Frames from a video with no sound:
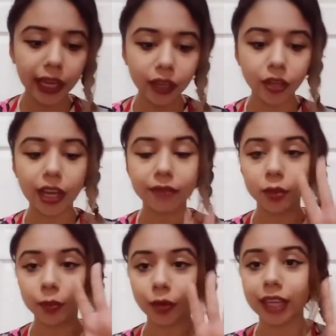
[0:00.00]
And you
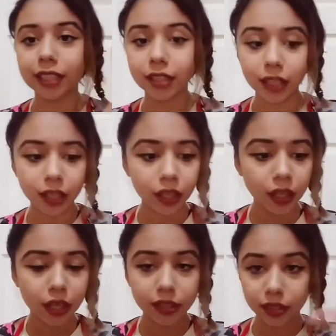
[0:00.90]
have to press
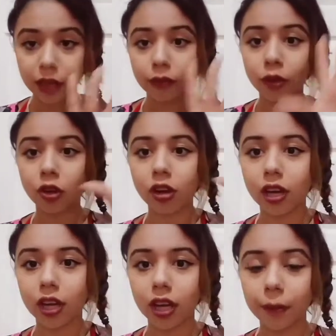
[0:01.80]

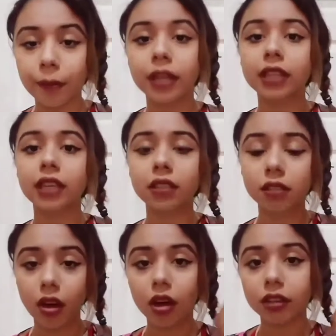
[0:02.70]
several
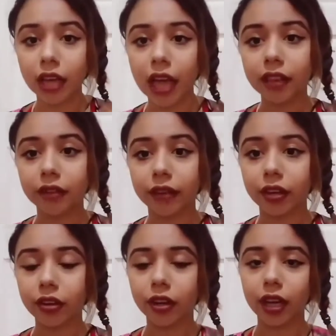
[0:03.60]
buttons on the
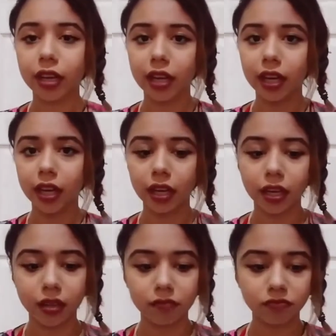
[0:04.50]
elevator in
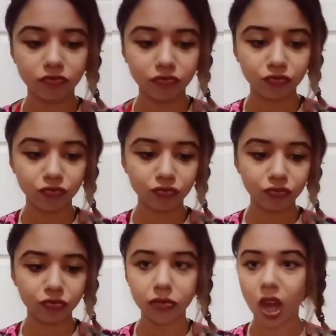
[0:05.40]
a
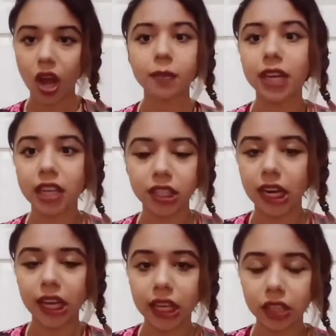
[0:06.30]

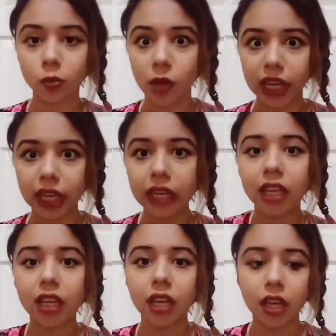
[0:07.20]
combination, I guess, way.
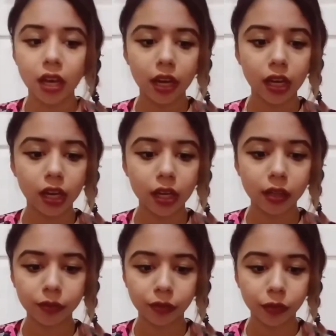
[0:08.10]

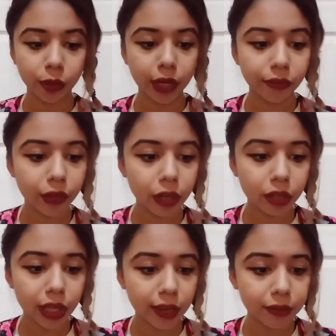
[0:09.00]
For what I
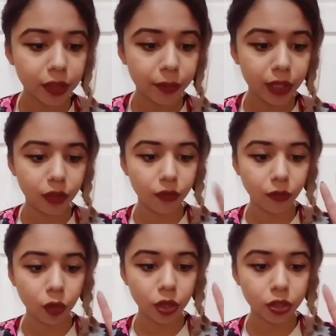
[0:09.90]
found, they have to be
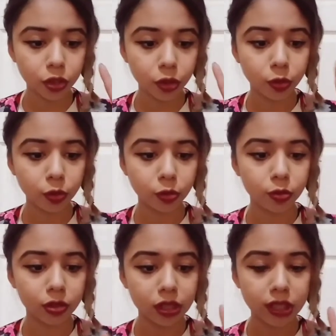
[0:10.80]
4,
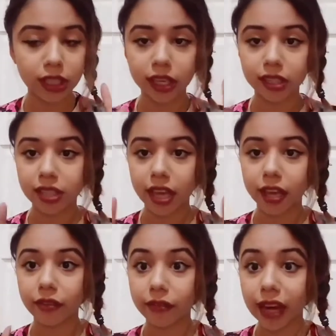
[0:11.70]
2, 6,
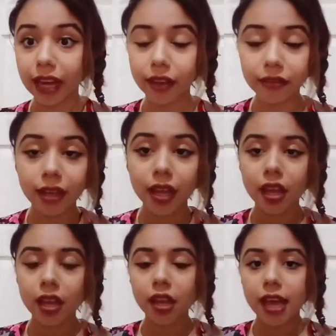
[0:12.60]
10, 5.
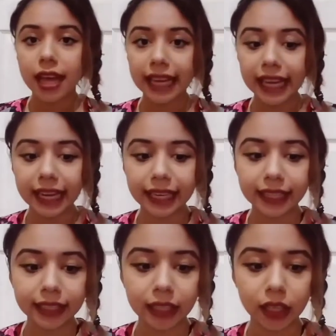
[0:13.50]

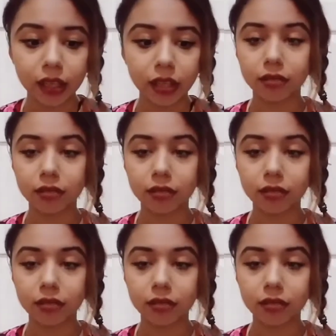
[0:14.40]
And